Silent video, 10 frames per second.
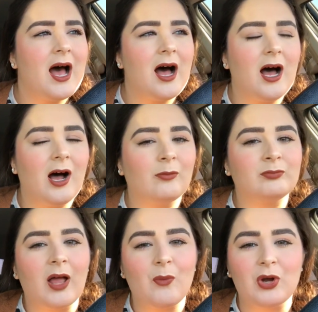
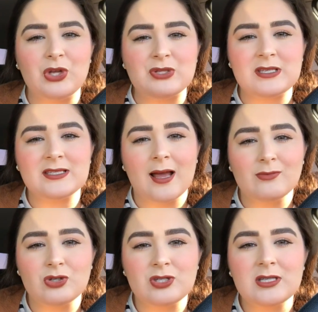um, I want to use this
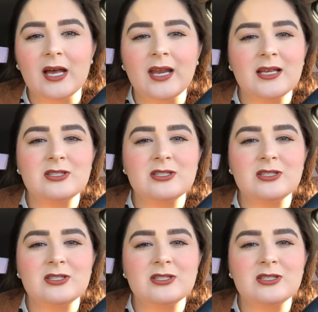time to study.